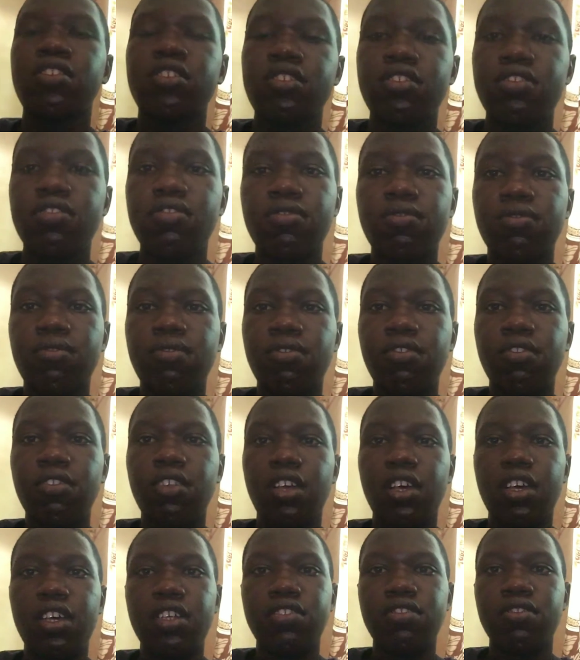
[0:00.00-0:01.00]
school
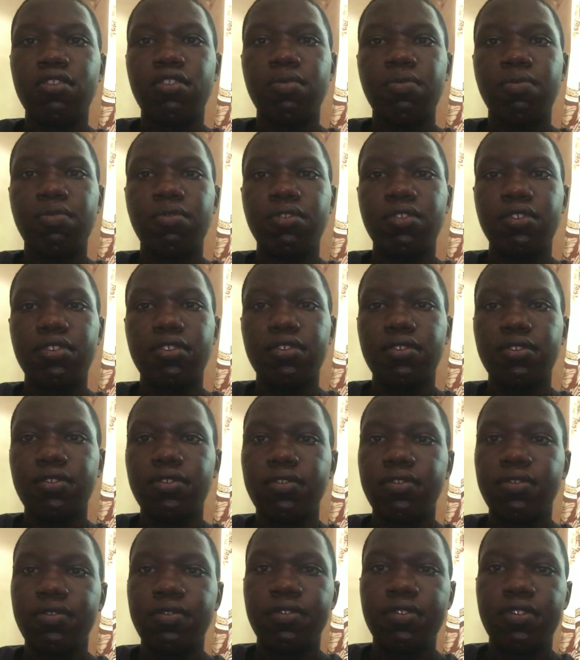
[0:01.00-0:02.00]
has opened, you know.
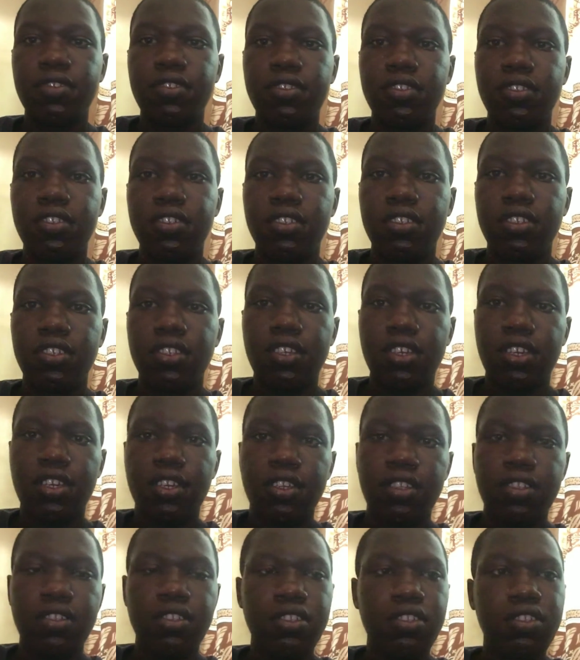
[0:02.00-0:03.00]
Yeah,
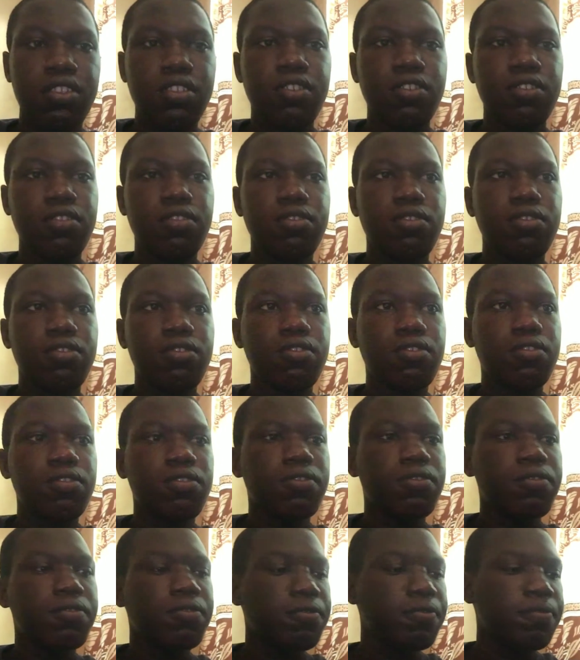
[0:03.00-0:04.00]

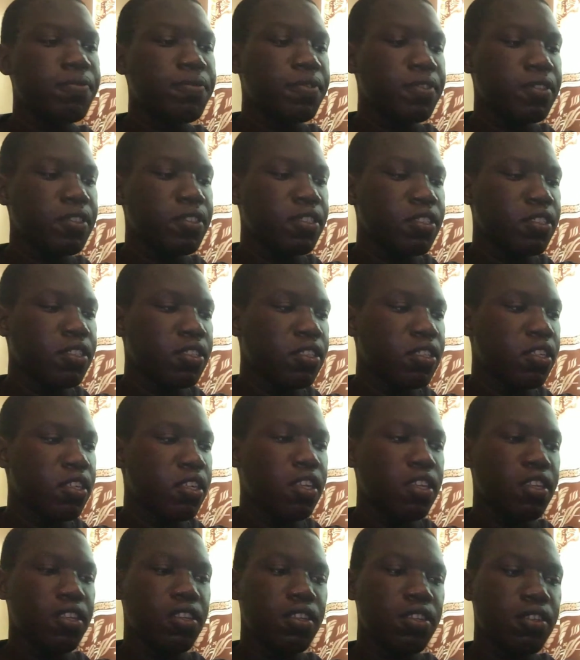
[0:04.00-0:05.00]
so,
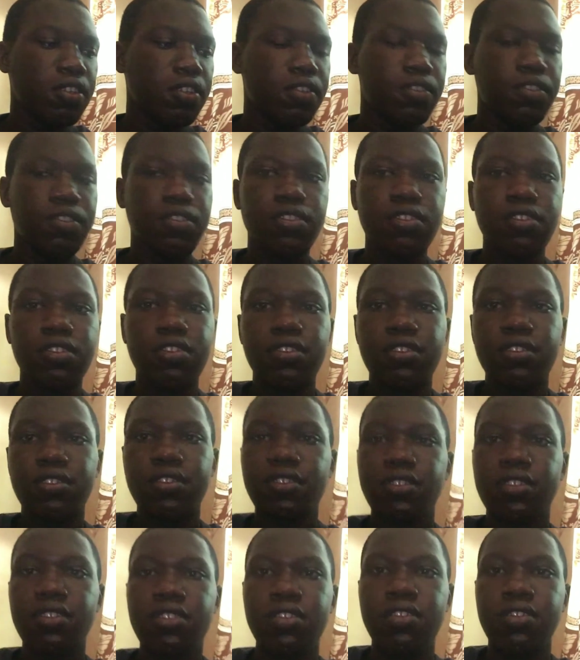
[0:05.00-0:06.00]
and
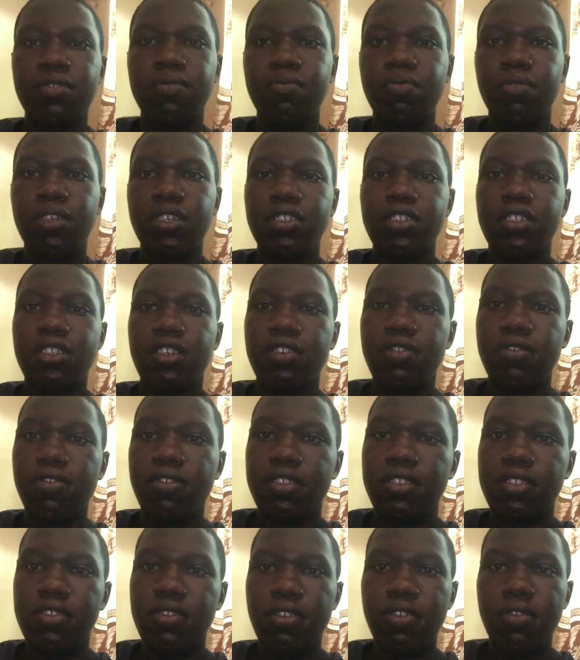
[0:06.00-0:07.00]
my schedule
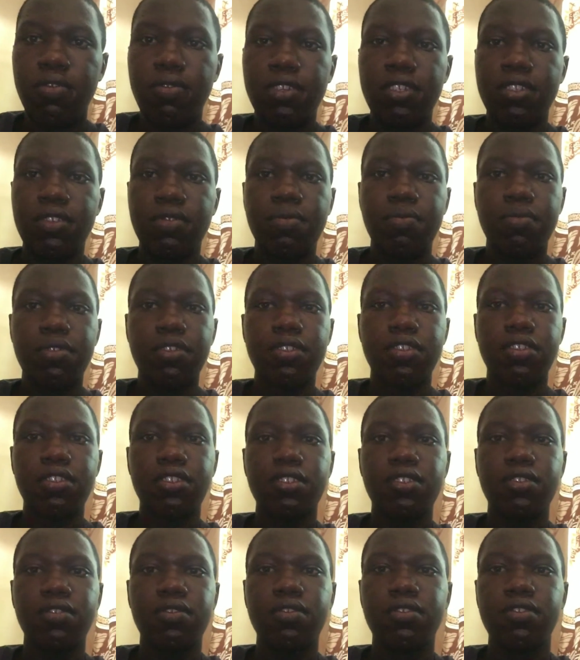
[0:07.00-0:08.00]
is always busy,
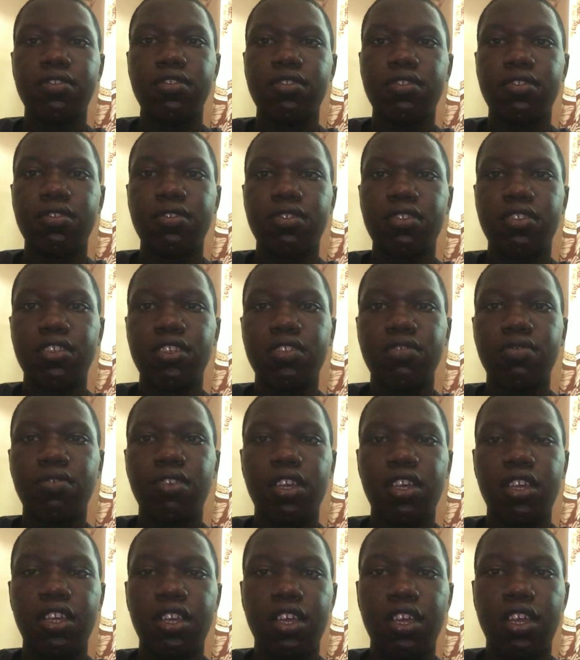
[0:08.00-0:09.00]
you know. So that's
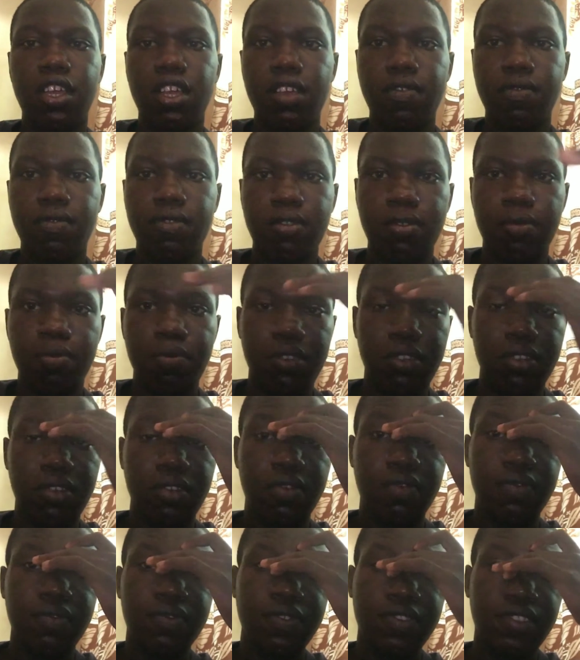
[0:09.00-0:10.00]
why I have not been
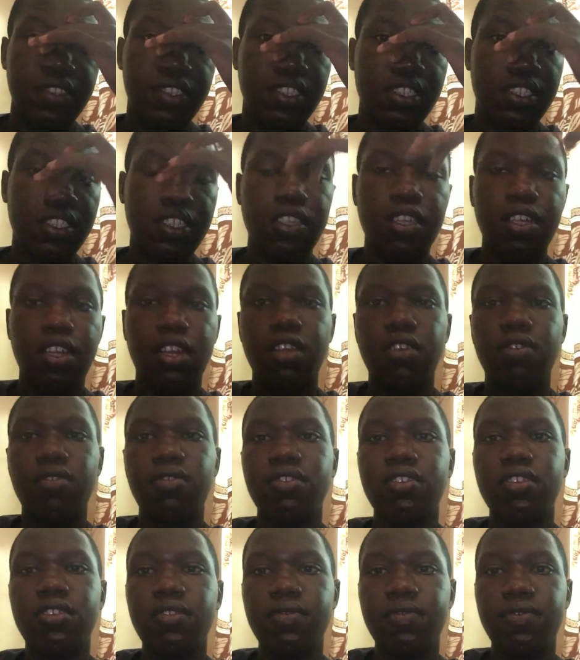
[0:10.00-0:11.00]

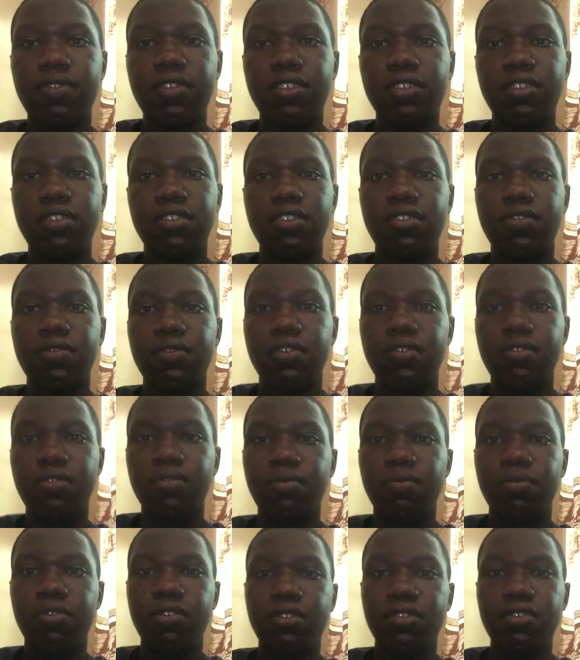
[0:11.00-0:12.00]
recording videos for
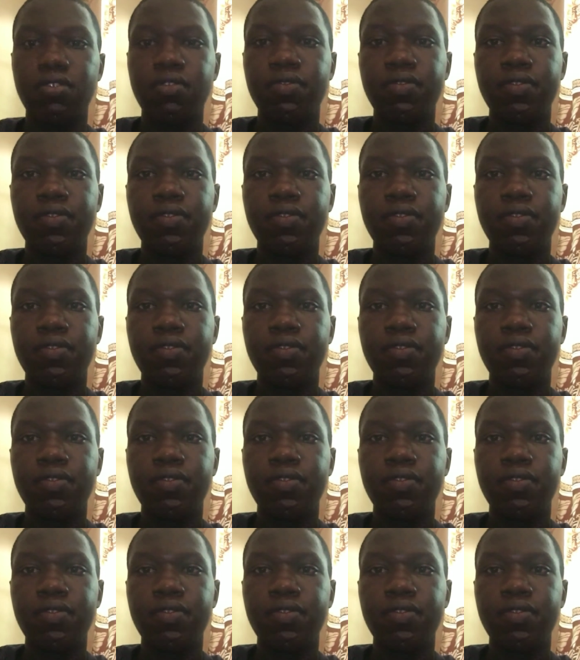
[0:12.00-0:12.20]
you, but